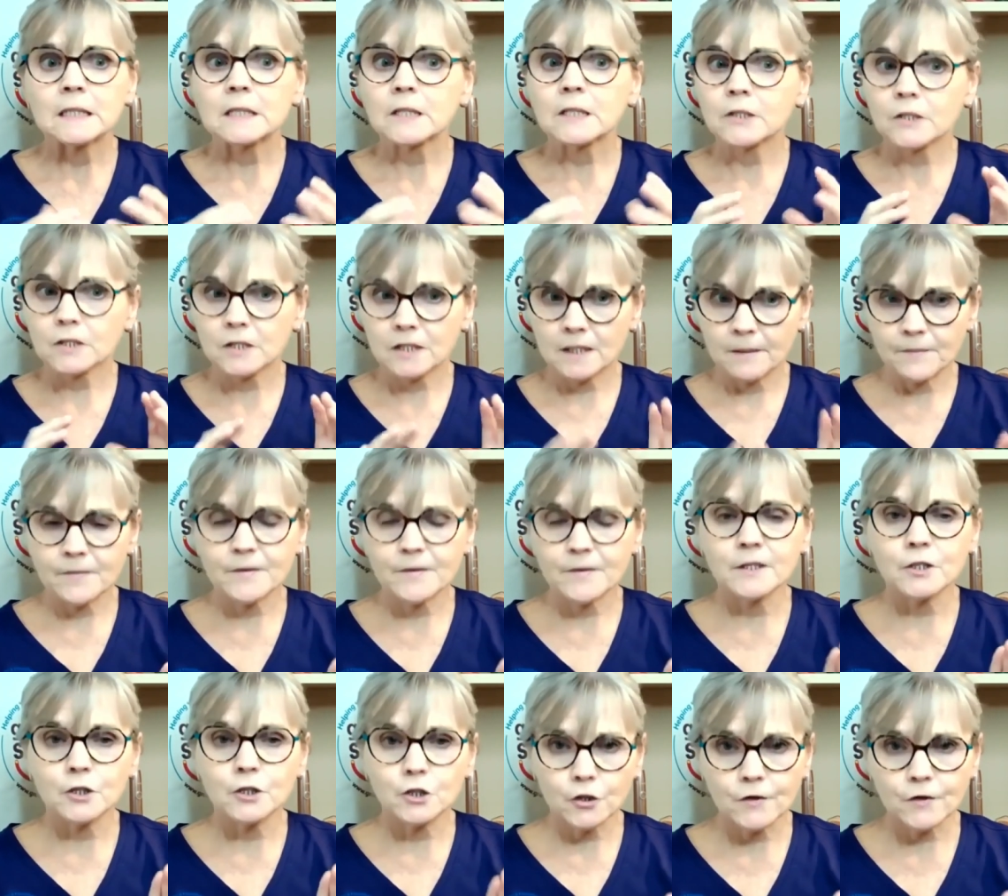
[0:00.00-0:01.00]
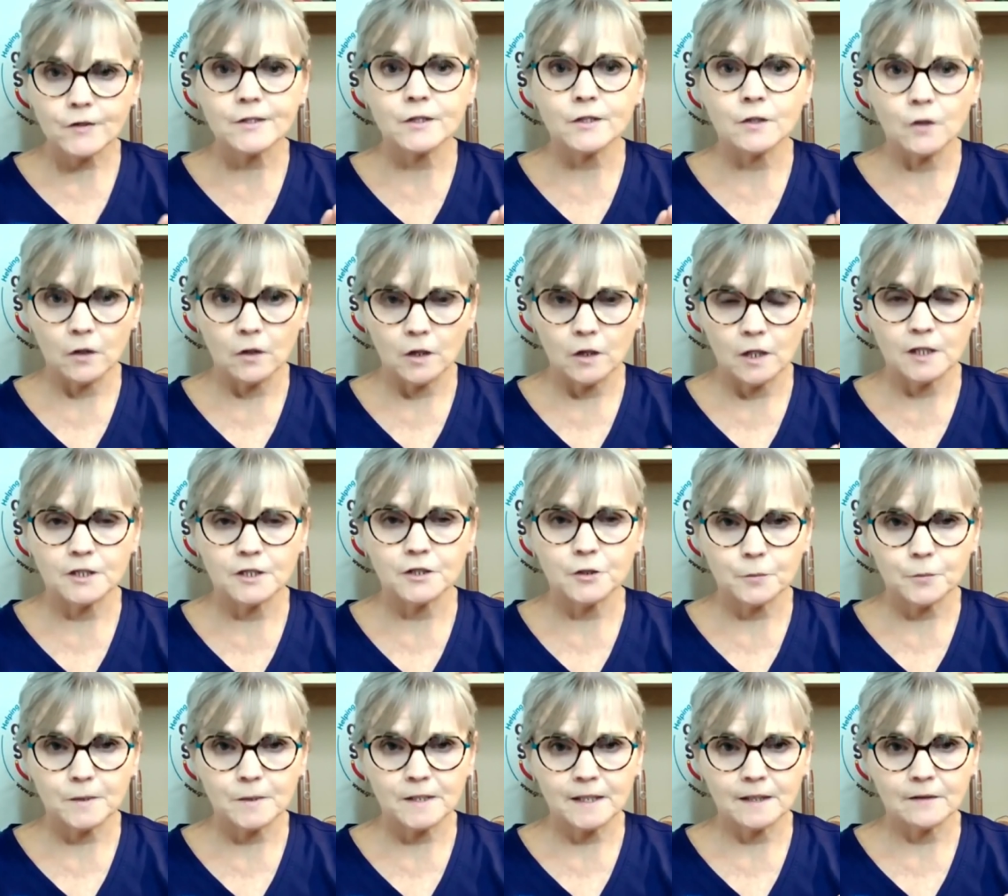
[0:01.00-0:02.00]
there's something just not 100%
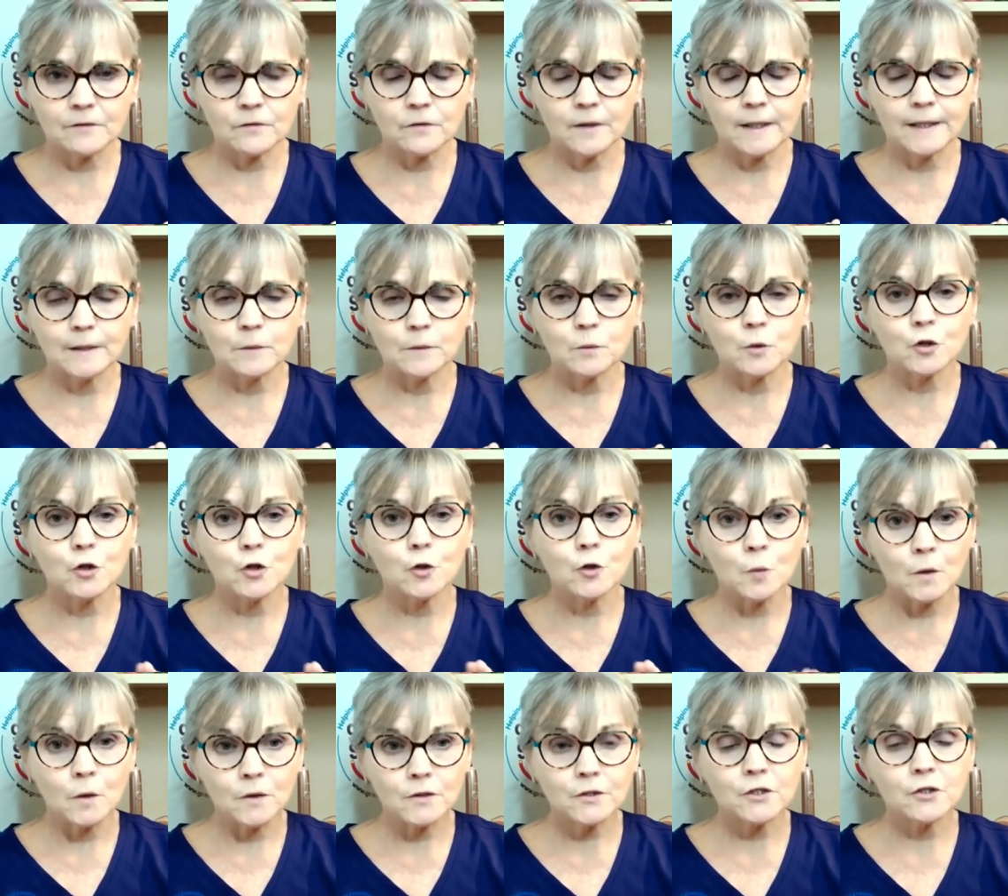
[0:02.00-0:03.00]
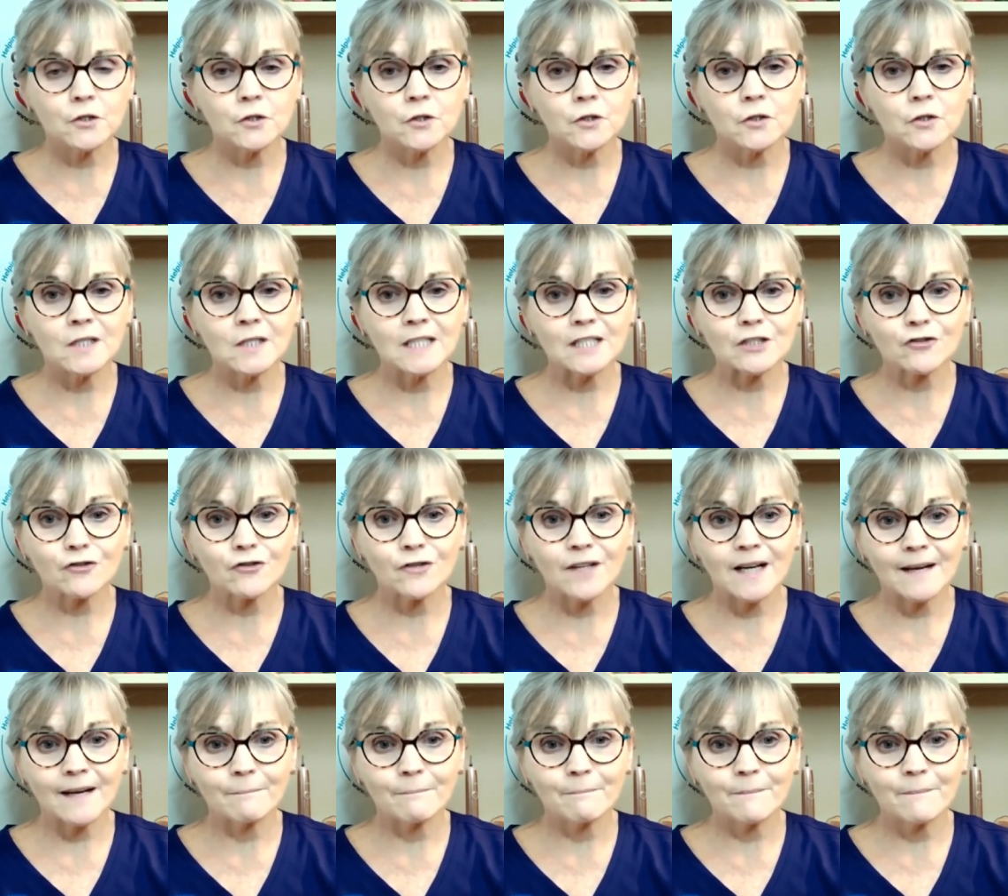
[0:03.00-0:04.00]
right. What you want to do is
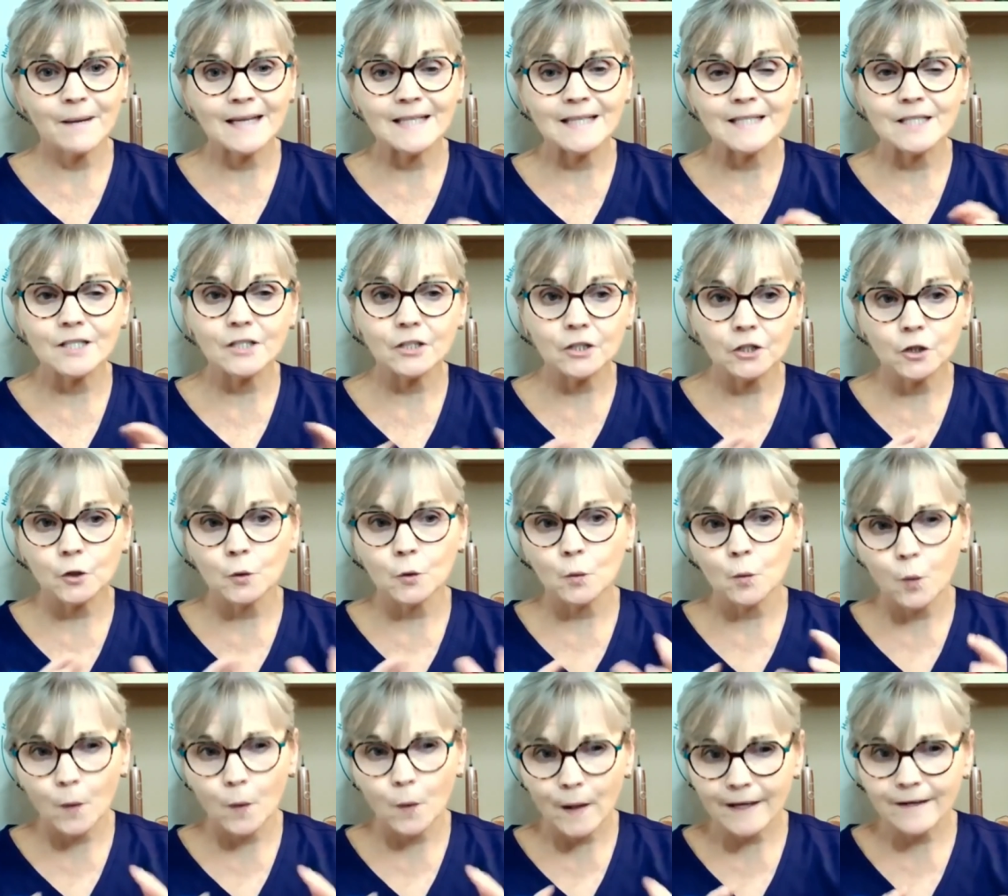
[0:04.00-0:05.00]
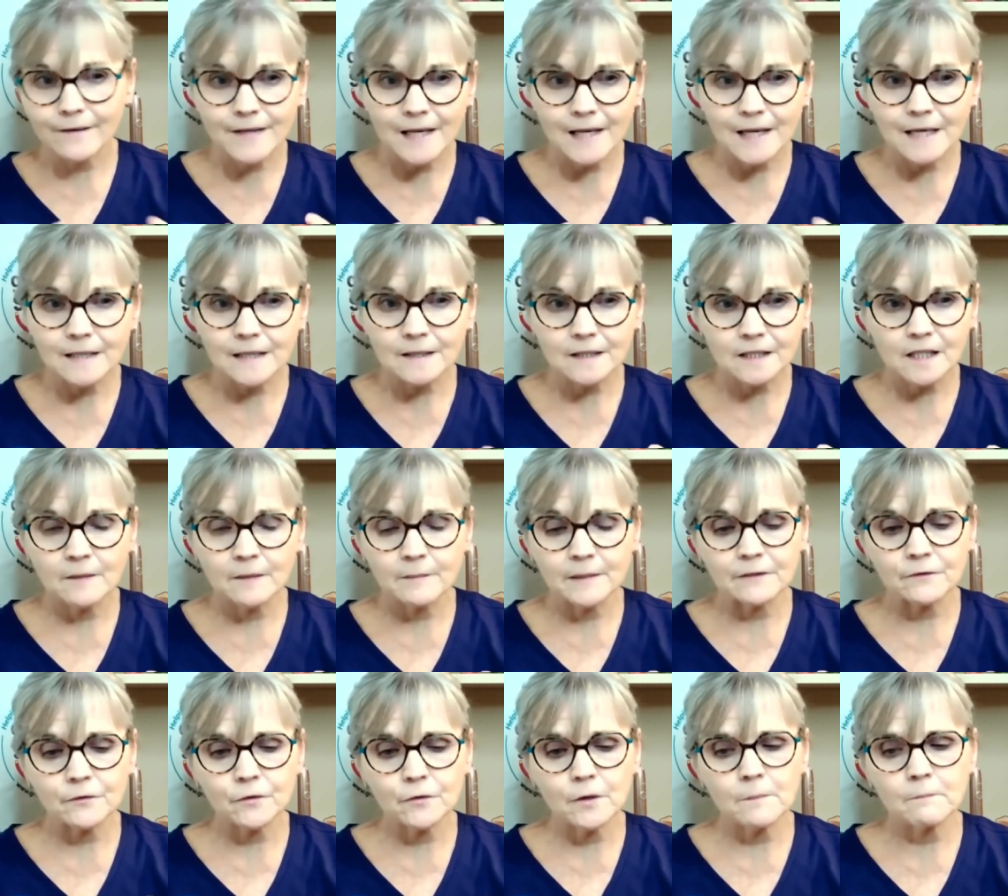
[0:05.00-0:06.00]
try and pin down where that's
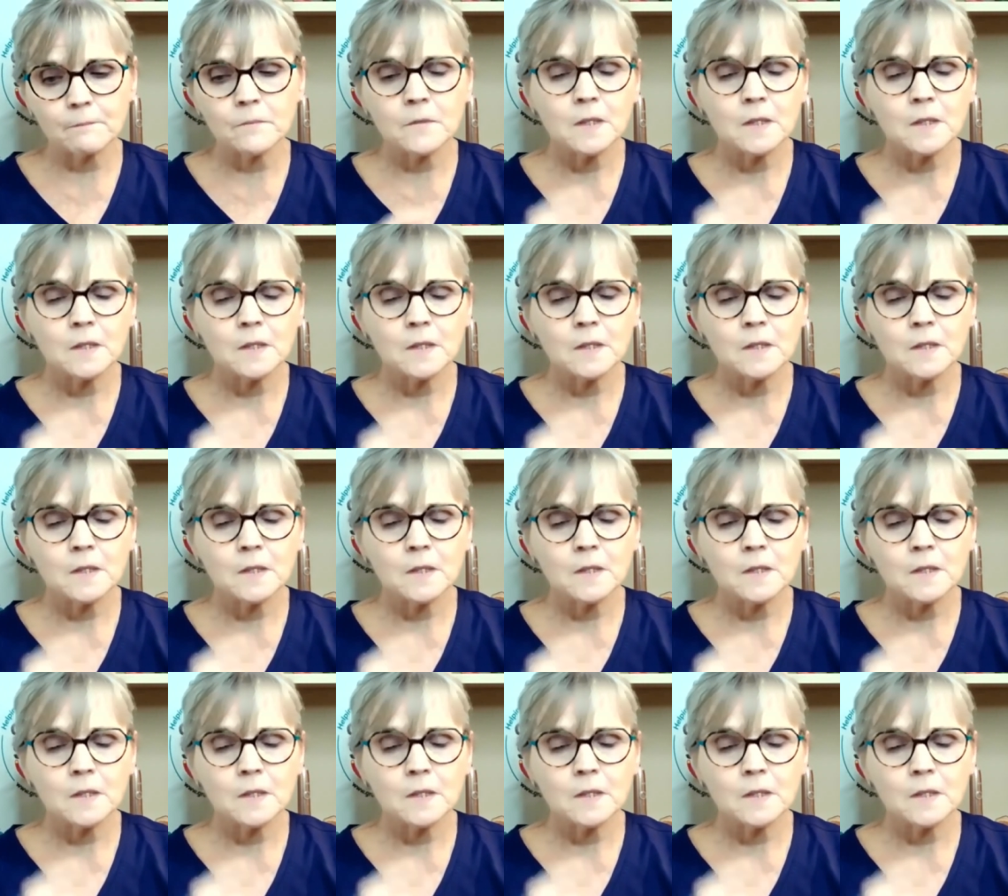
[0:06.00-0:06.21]
coming from.